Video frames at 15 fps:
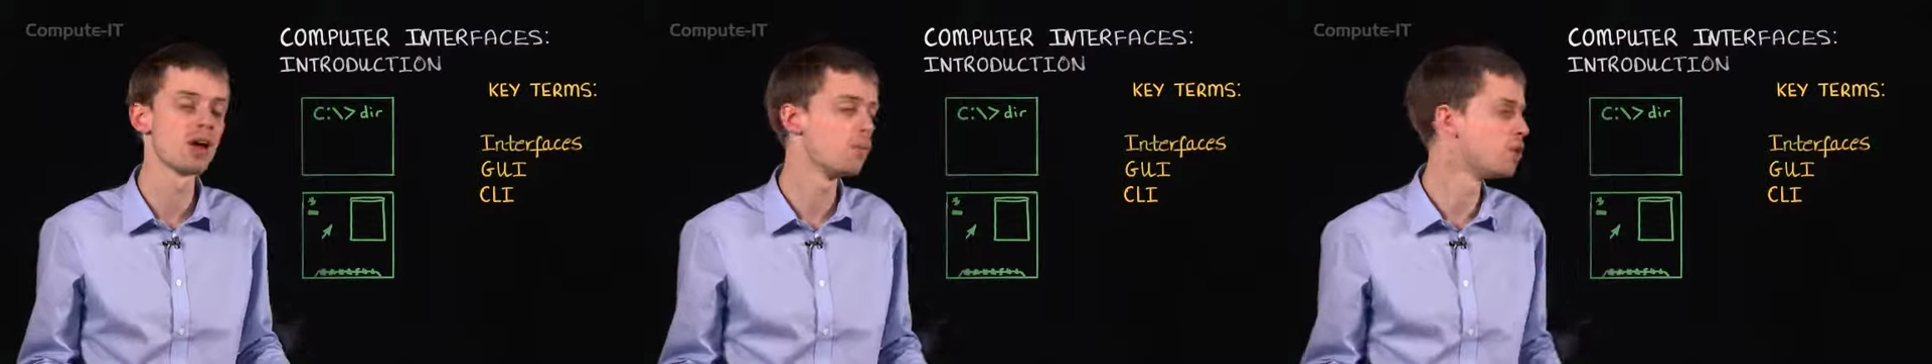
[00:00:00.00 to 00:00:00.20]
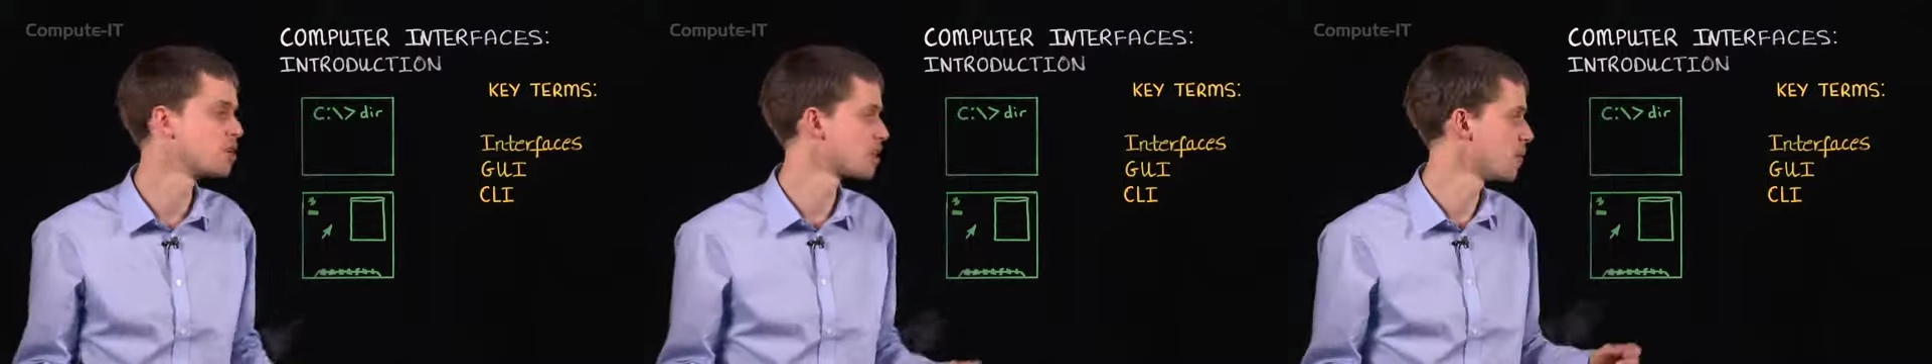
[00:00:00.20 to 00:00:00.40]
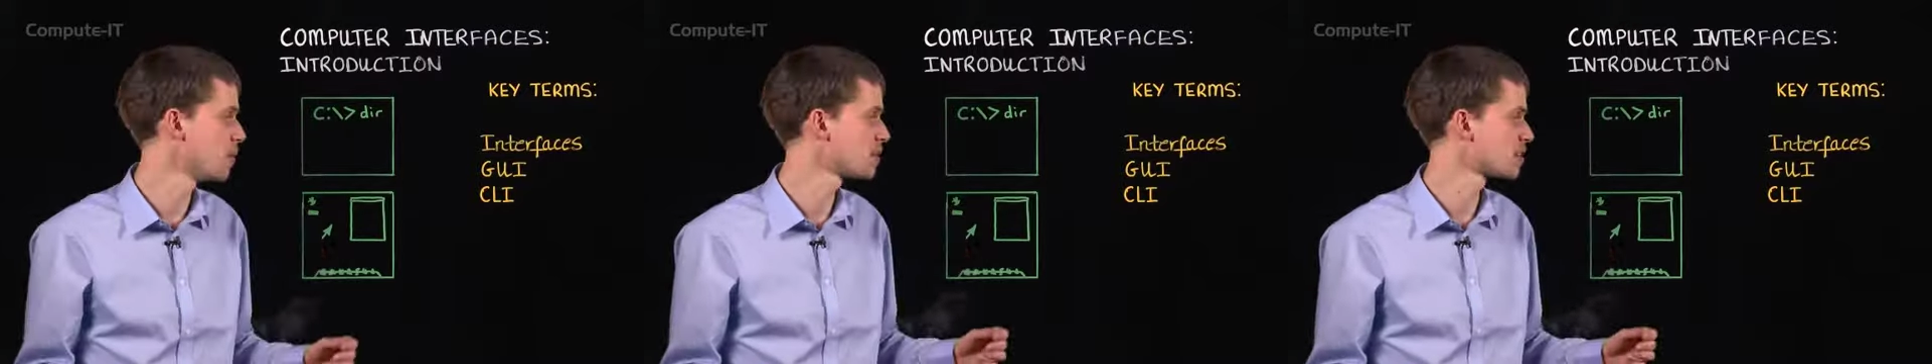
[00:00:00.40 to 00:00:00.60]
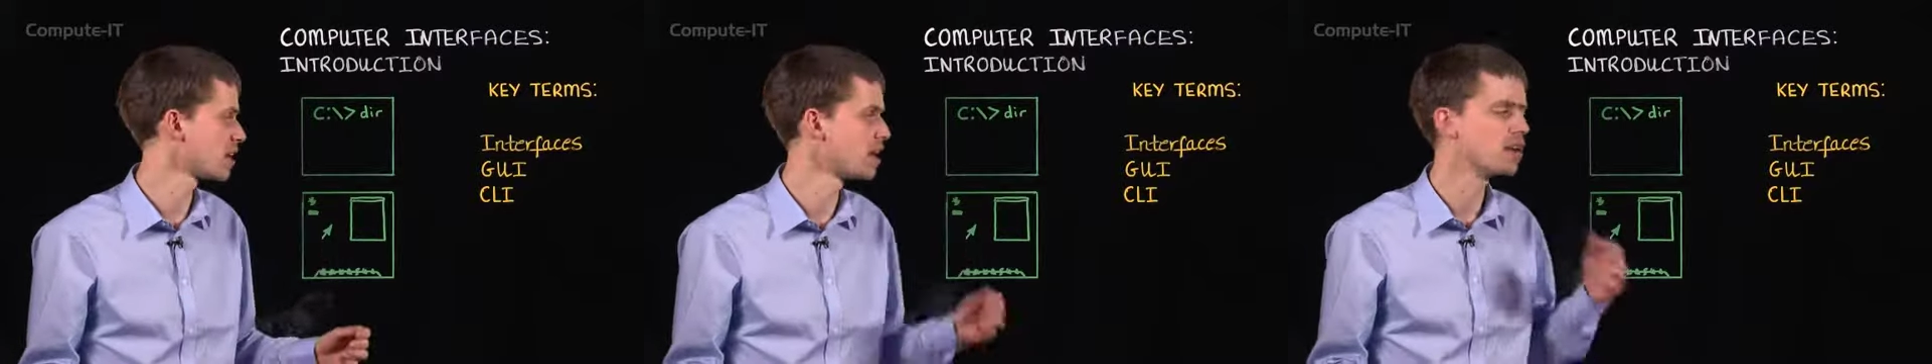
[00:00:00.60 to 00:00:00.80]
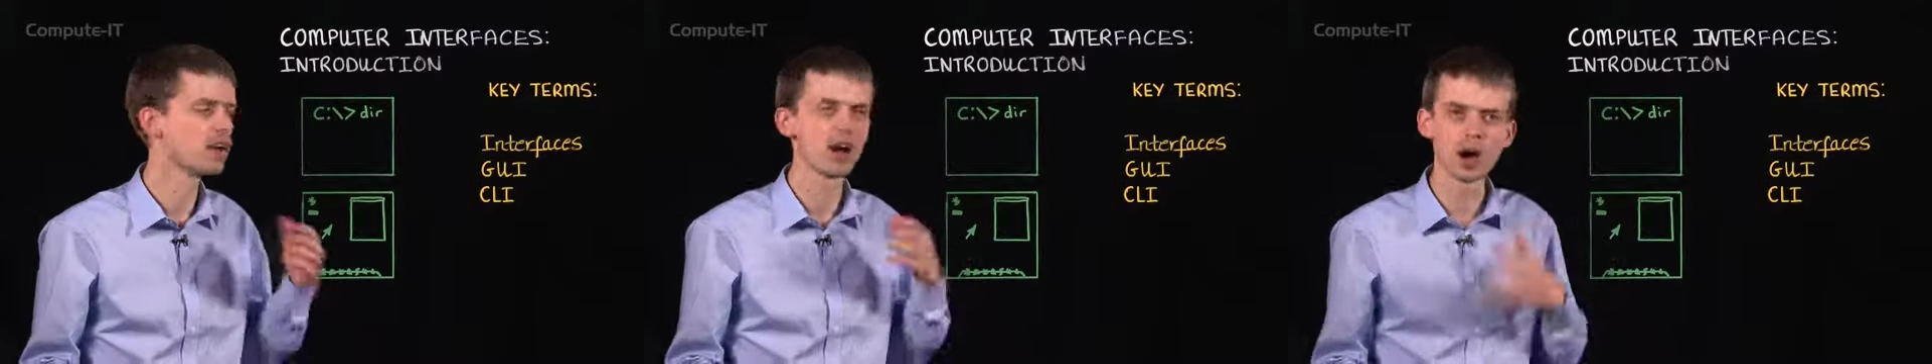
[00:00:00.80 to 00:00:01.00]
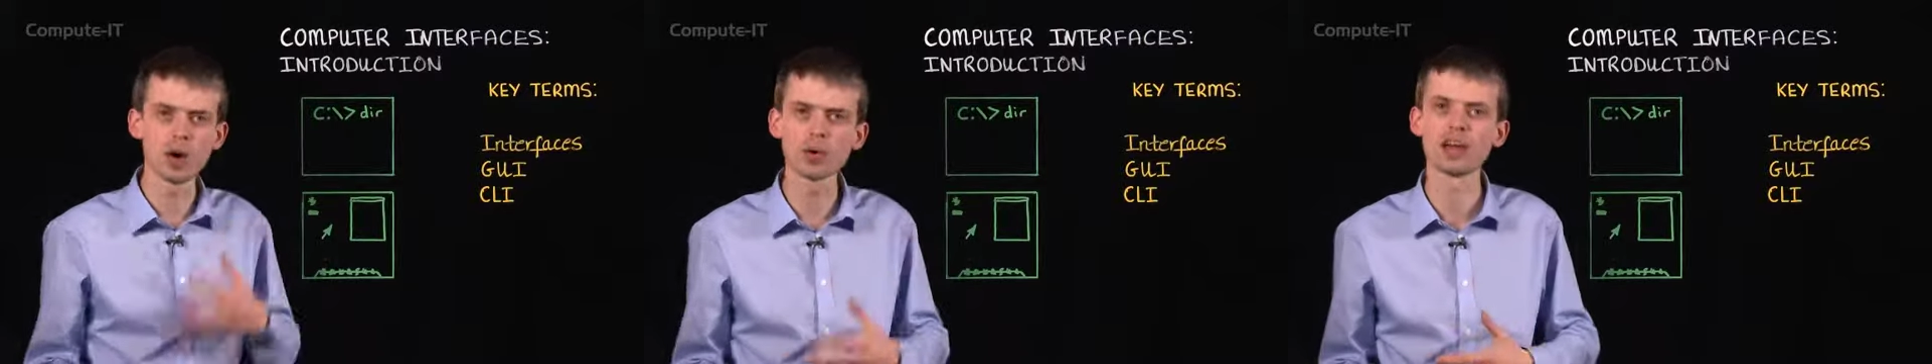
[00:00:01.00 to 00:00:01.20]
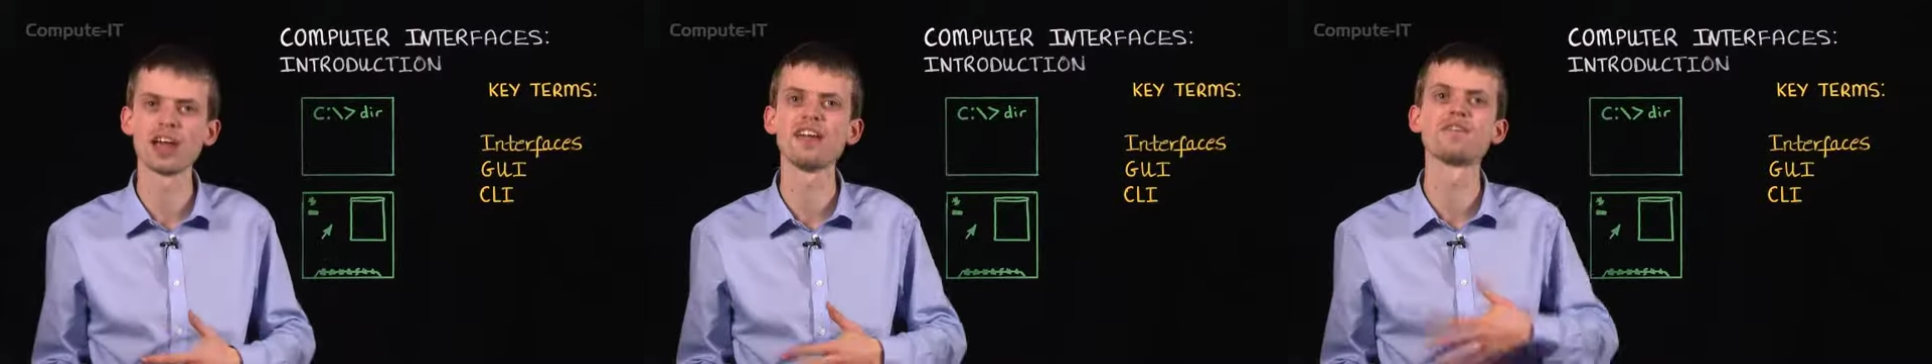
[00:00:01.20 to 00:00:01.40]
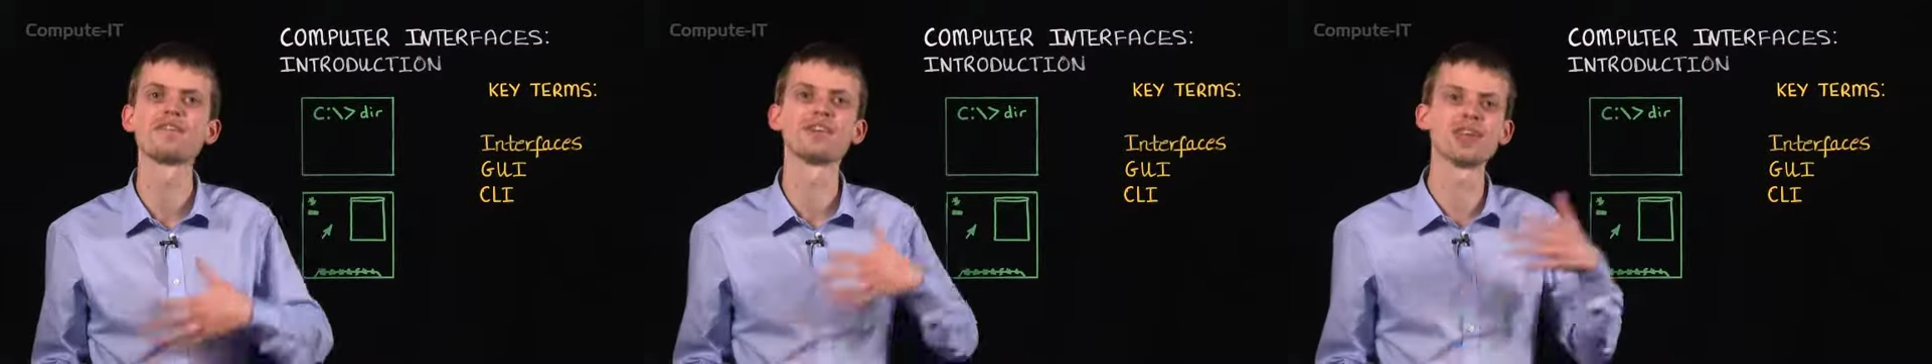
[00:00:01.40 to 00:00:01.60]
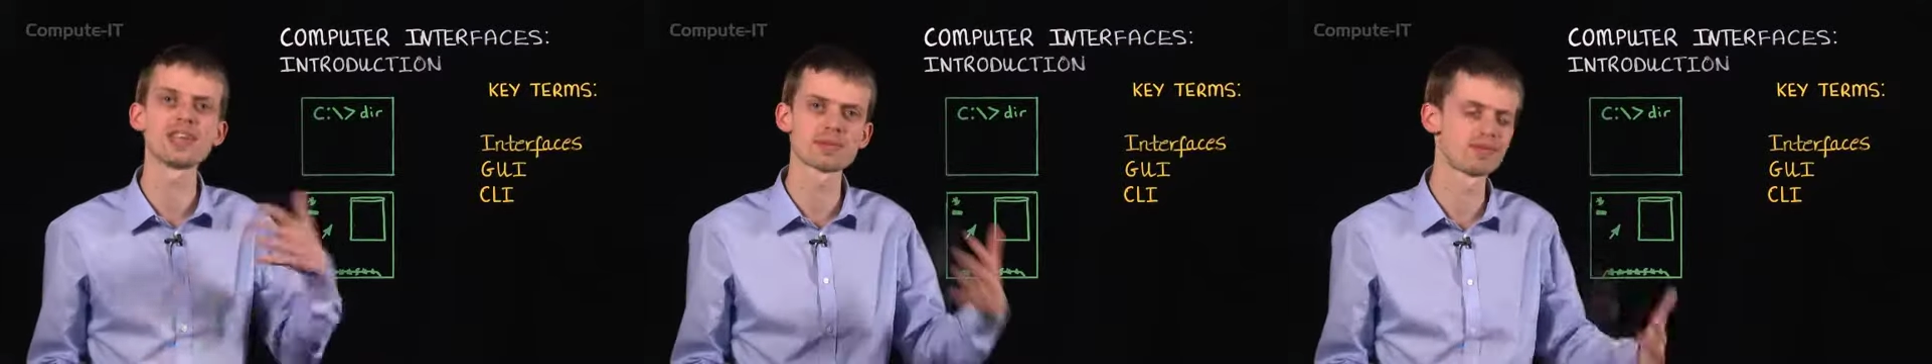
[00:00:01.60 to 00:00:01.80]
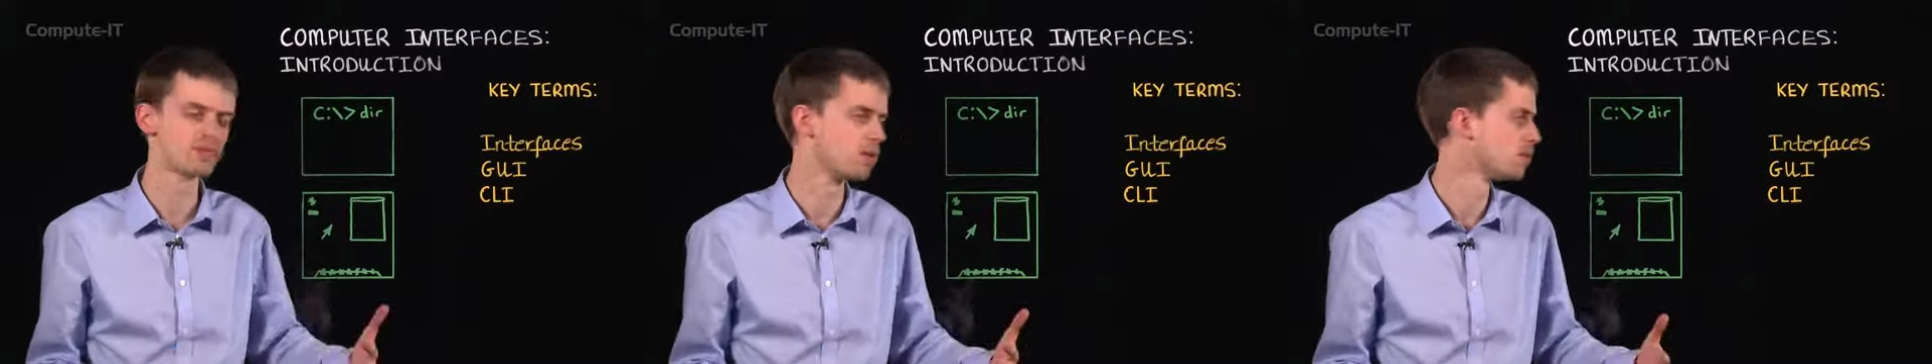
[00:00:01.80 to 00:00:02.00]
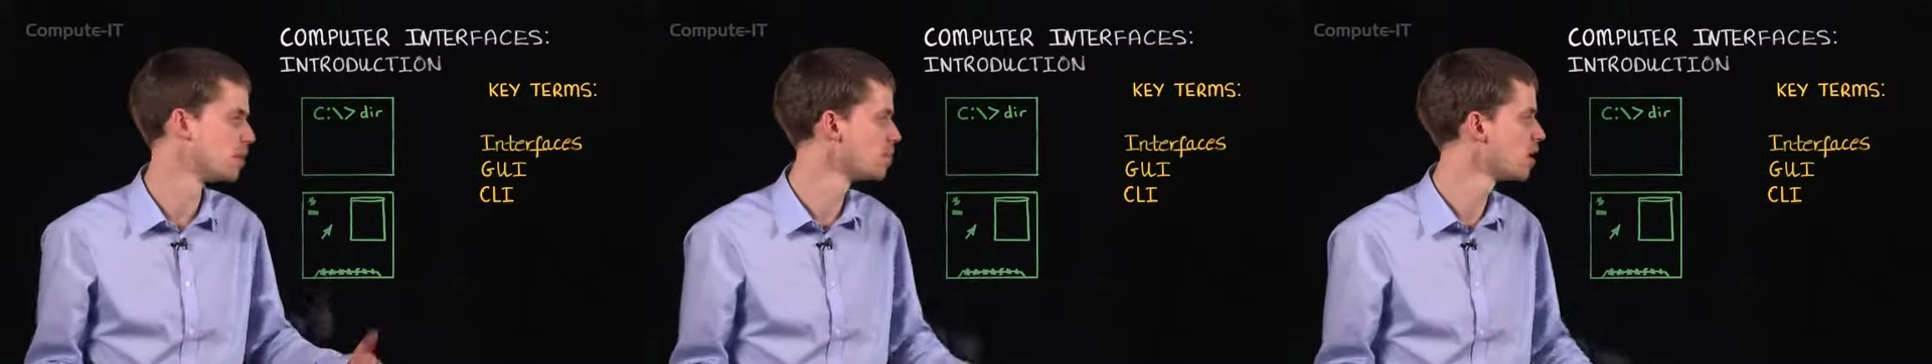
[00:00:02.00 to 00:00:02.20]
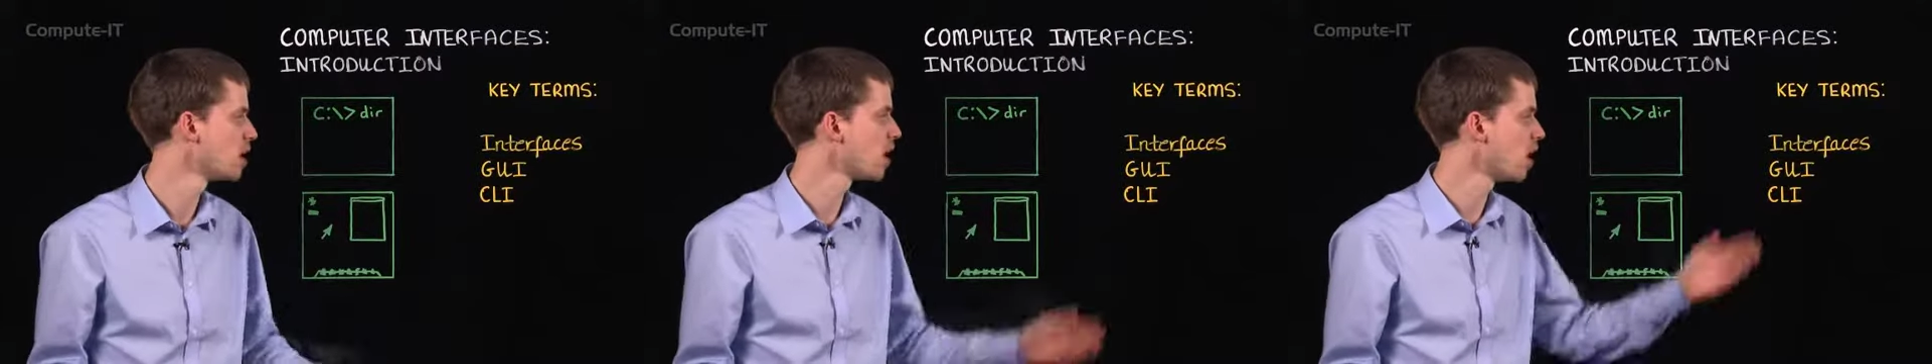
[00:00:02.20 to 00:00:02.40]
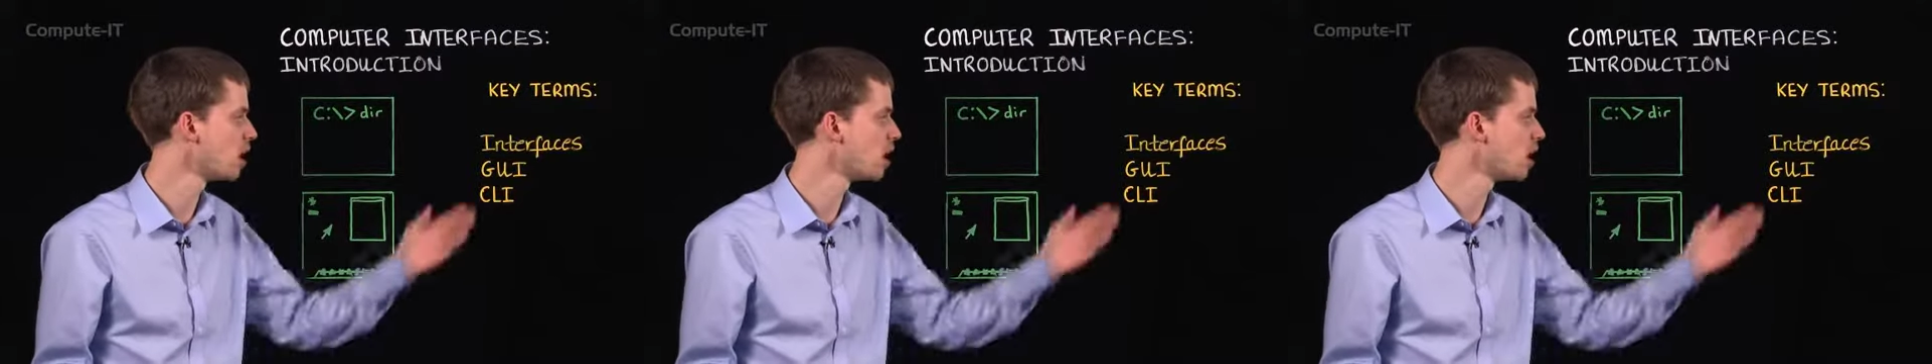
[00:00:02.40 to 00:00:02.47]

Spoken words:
which they would say, okay, for this problem,